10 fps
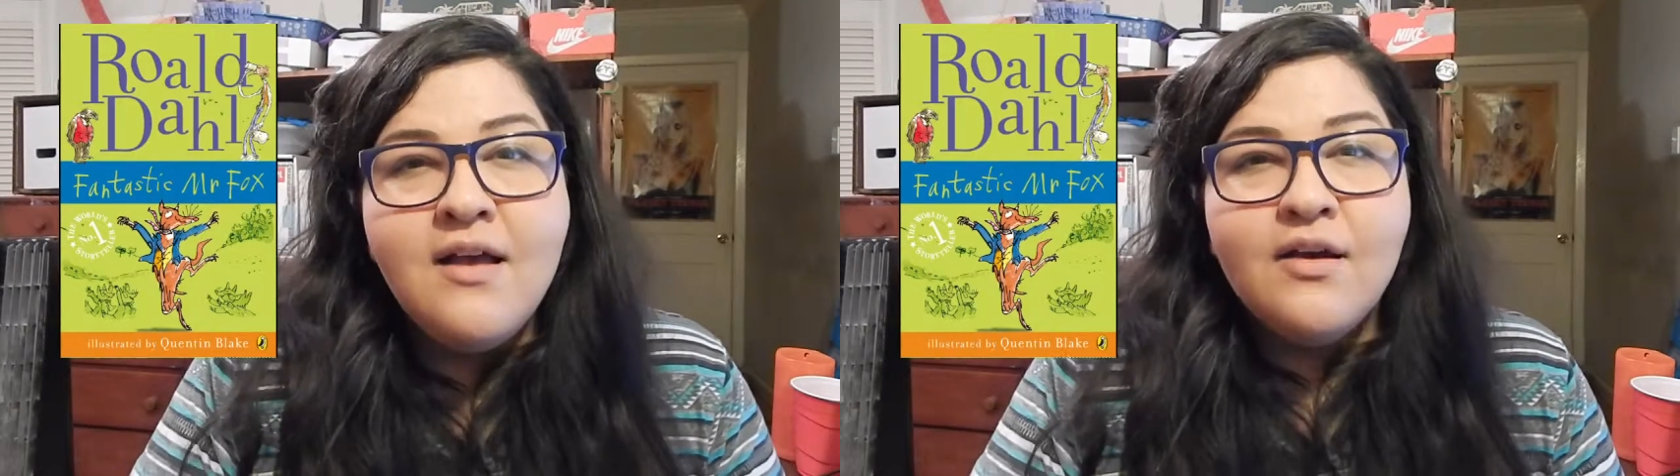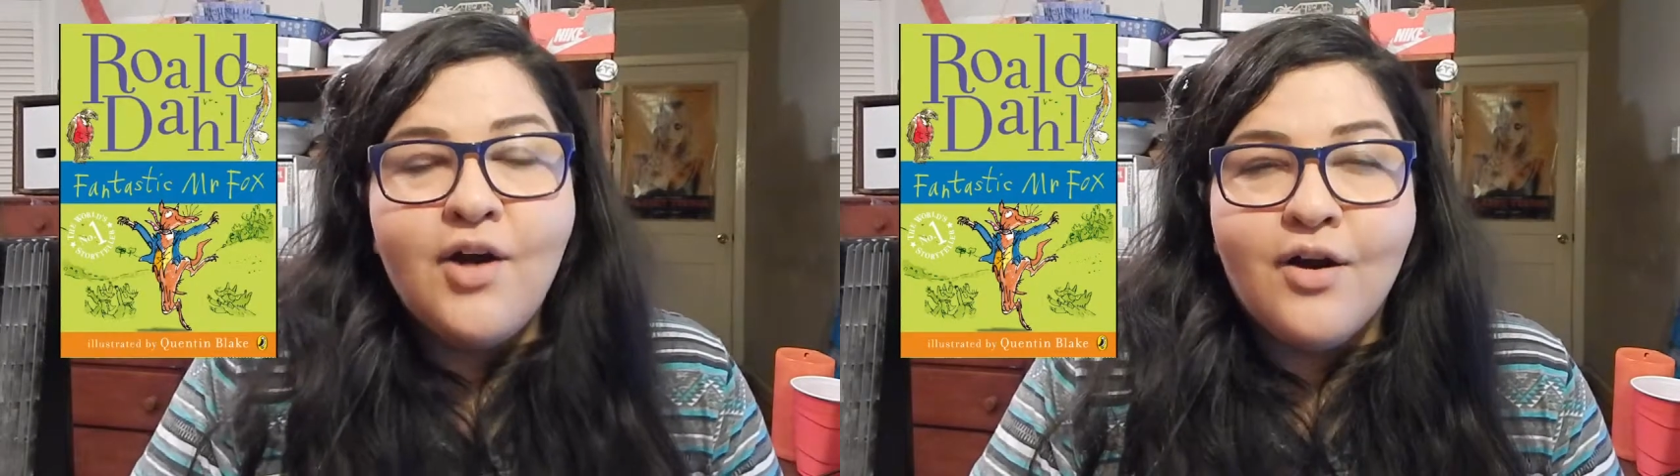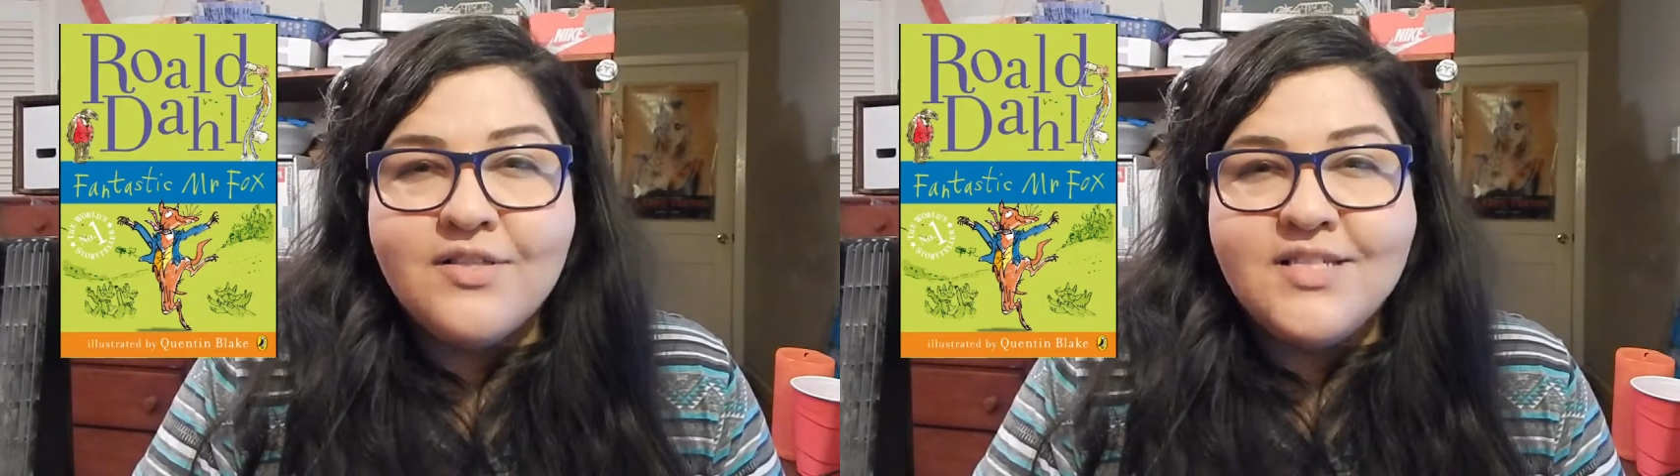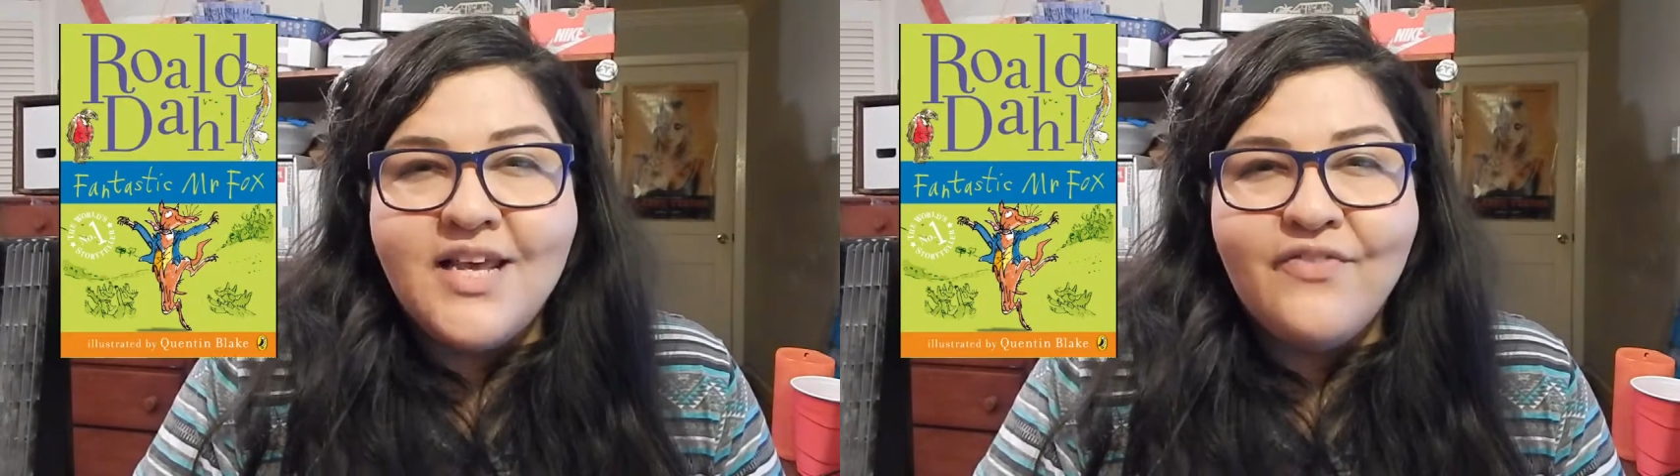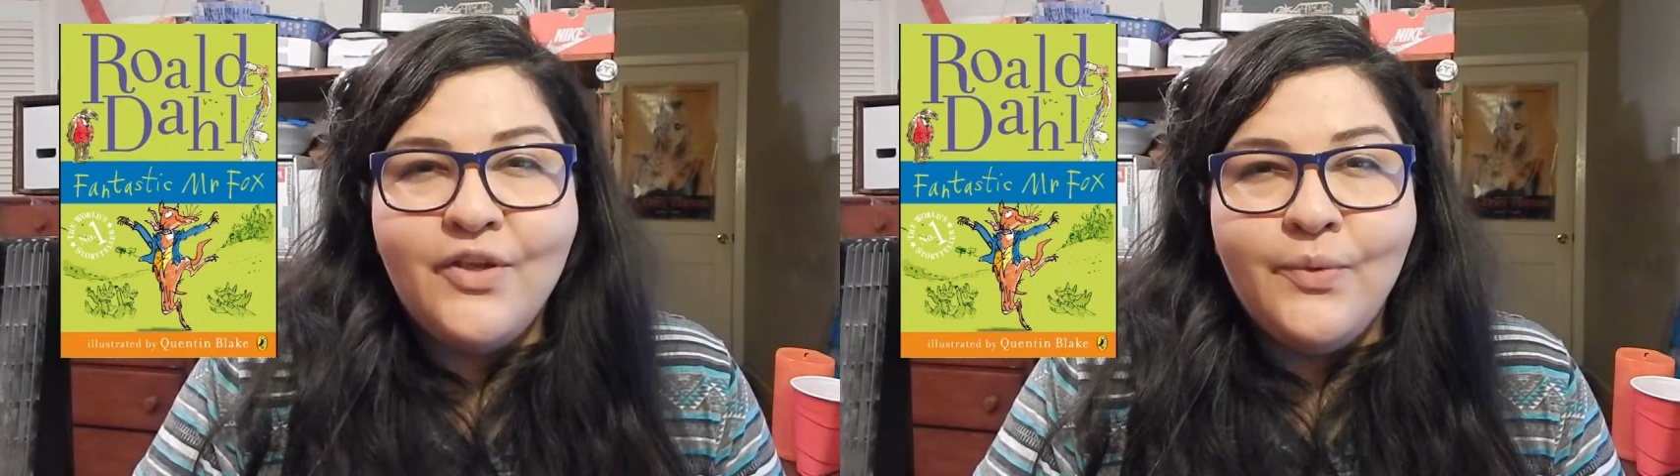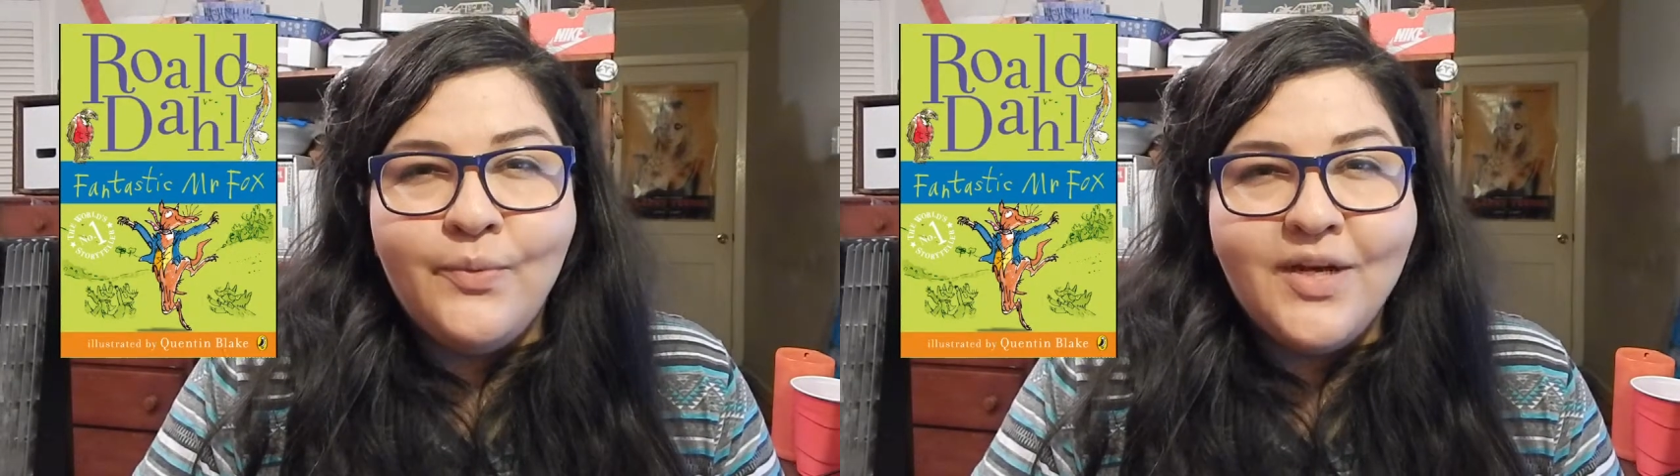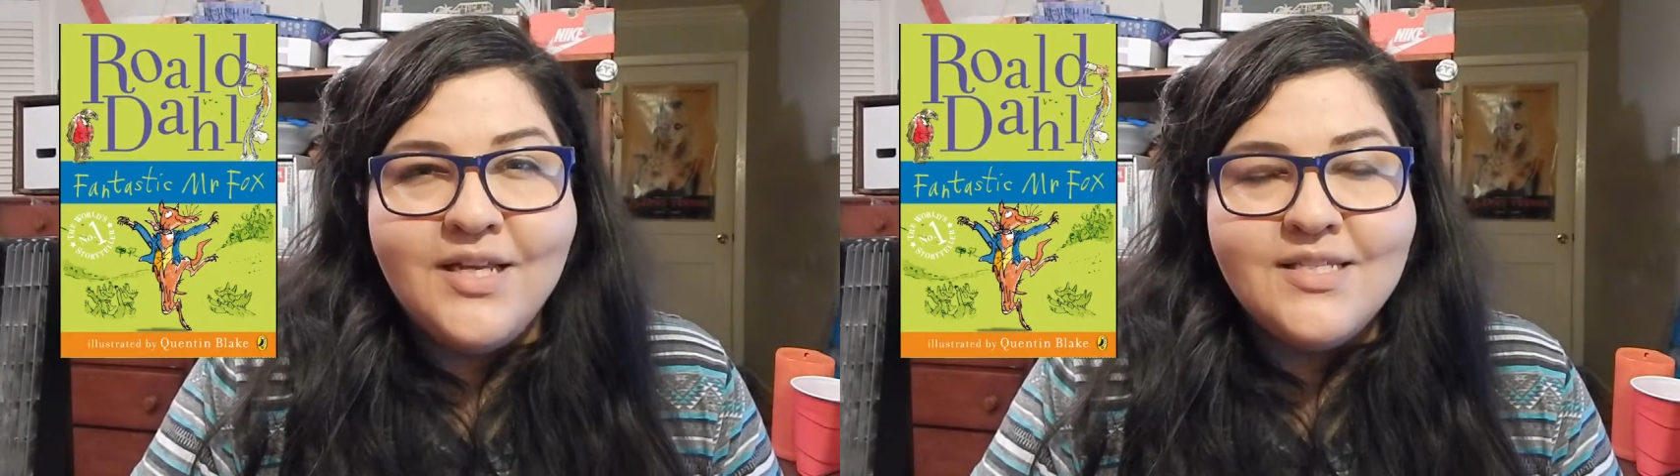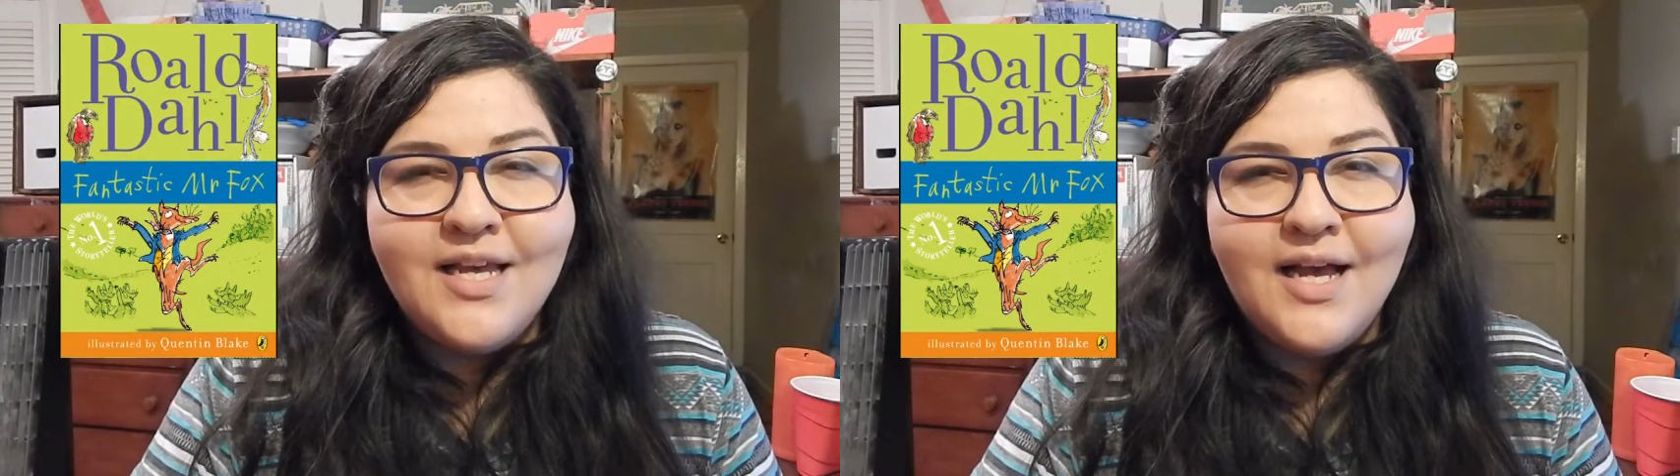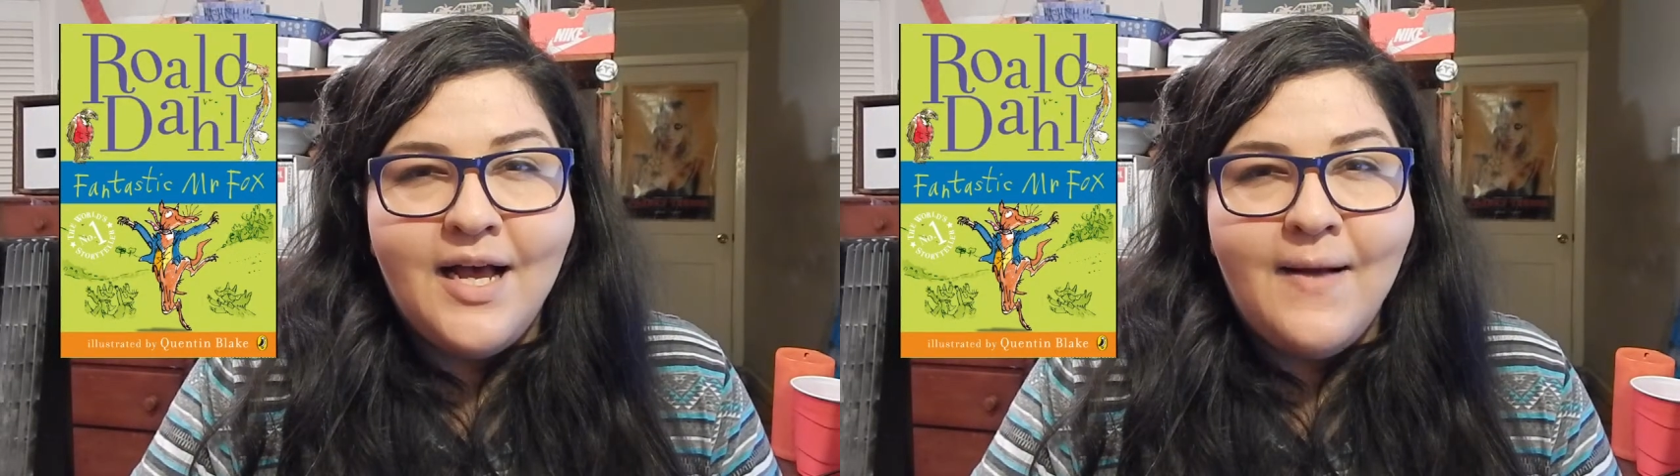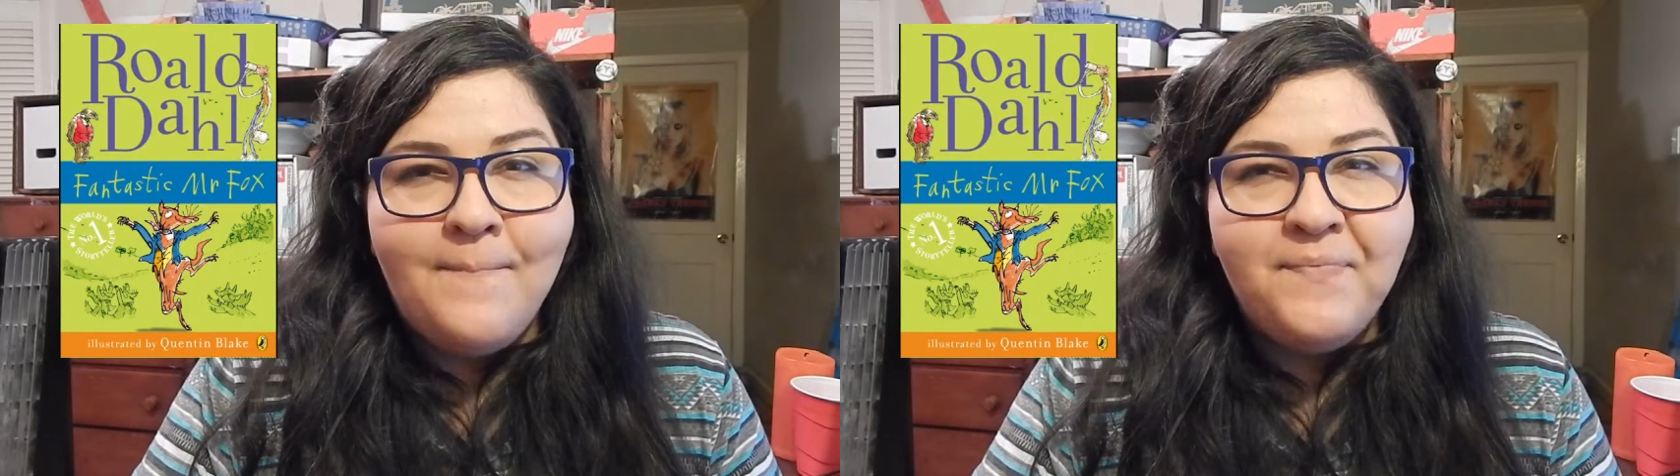Carl's nephew was uh,